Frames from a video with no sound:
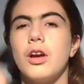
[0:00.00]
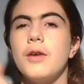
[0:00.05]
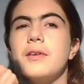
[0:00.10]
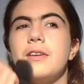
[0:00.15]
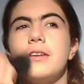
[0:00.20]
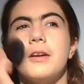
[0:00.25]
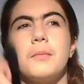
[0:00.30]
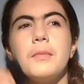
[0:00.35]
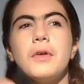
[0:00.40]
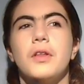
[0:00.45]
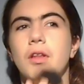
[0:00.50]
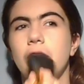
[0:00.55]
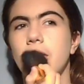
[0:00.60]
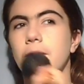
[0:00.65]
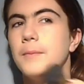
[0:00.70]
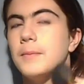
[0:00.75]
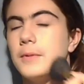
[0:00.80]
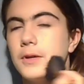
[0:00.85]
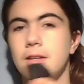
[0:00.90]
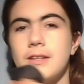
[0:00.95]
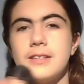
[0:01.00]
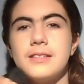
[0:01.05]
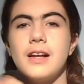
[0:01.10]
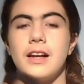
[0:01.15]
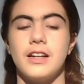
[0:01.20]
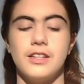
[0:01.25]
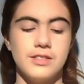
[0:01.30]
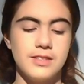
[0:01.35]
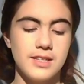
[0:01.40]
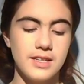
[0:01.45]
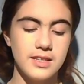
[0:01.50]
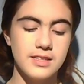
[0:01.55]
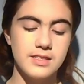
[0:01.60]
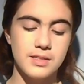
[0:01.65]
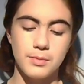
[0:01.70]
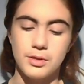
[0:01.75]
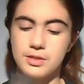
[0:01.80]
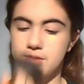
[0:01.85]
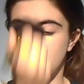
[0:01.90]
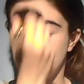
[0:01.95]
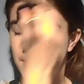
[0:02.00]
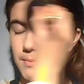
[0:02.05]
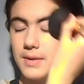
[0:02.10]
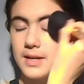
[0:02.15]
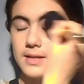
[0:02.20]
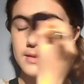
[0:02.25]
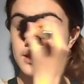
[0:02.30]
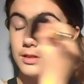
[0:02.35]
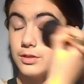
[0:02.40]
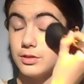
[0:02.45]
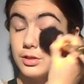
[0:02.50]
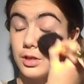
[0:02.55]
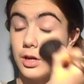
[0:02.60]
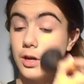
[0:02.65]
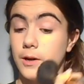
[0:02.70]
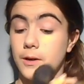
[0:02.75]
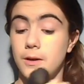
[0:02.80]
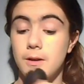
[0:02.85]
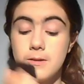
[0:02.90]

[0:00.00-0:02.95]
comment down below, because I just think it's the most amazing show,